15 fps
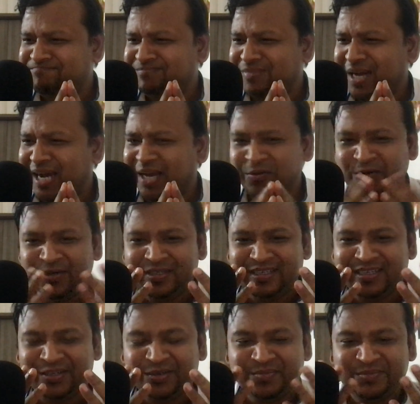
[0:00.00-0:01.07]
I would,
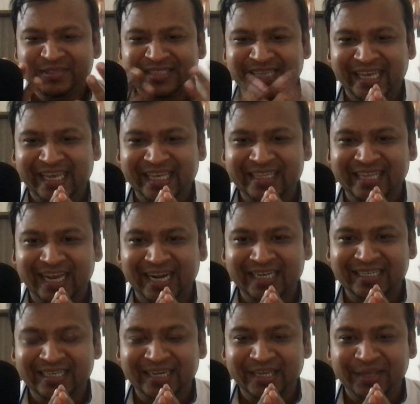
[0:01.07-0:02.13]
you know, say
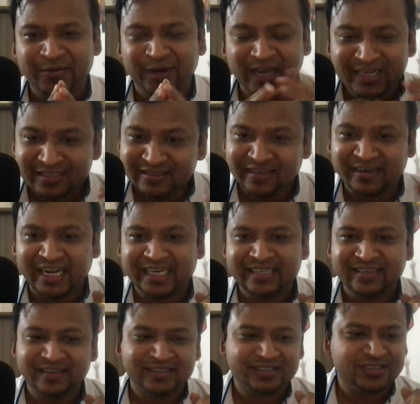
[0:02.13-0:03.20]
that you are in the right
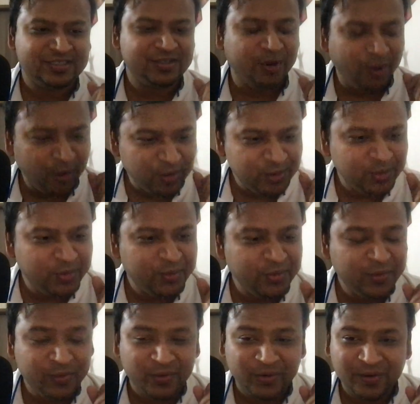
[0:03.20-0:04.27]
direction.
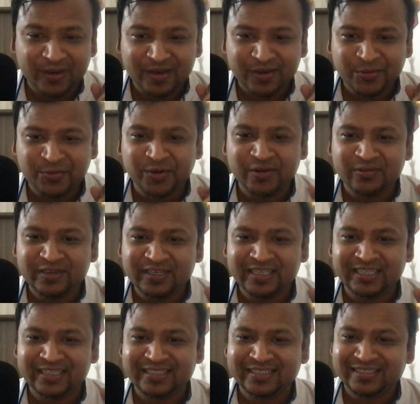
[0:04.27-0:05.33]
Although whoever
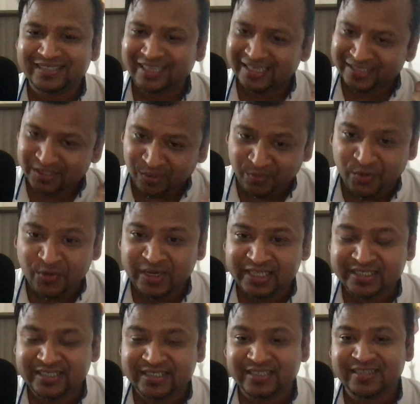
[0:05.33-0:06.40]
is a support
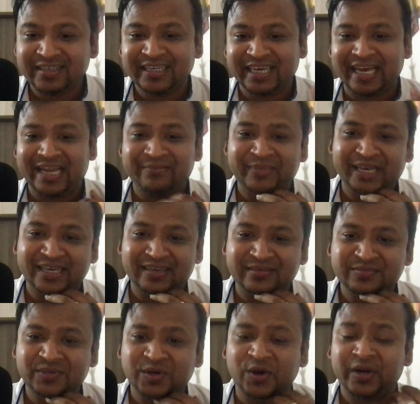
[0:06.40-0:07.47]
engineer can
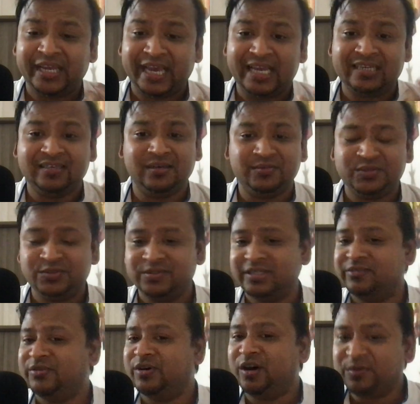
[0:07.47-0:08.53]
become or can come to
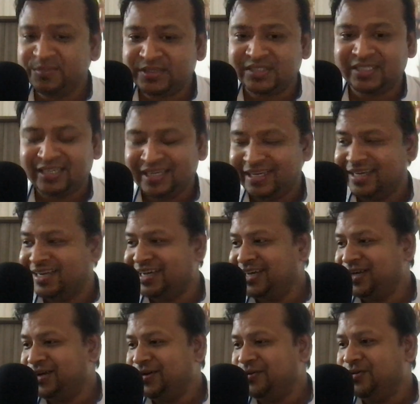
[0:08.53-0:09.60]
DevOps.
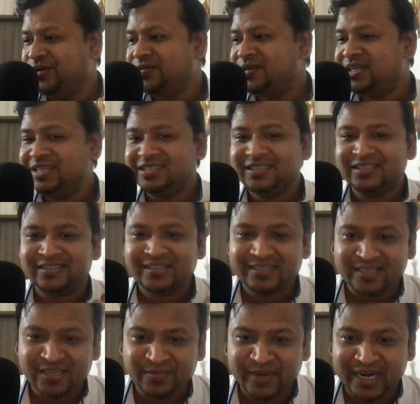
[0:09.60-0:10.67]
Whoever is a
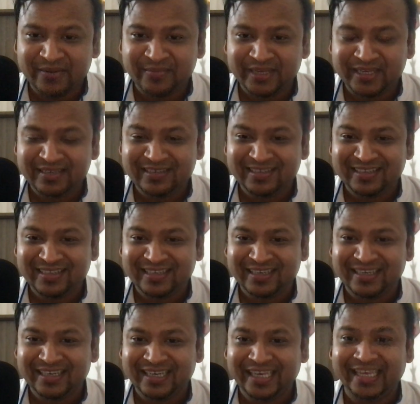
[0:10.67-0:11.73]
system admin,
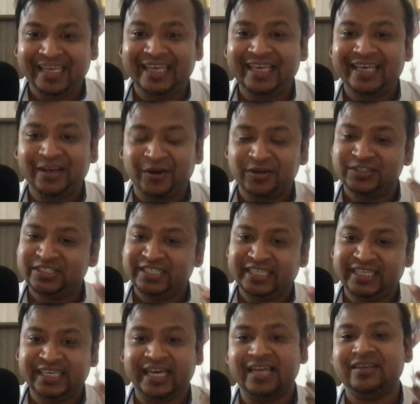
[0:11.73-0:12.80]
he or
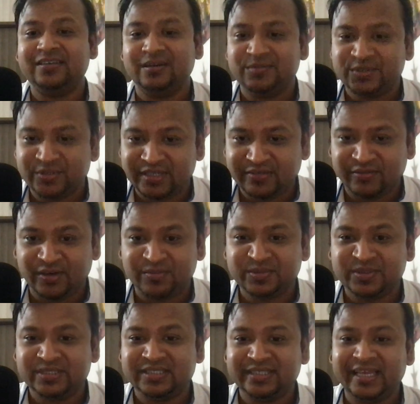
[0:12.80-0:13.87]
she can come to DevOps.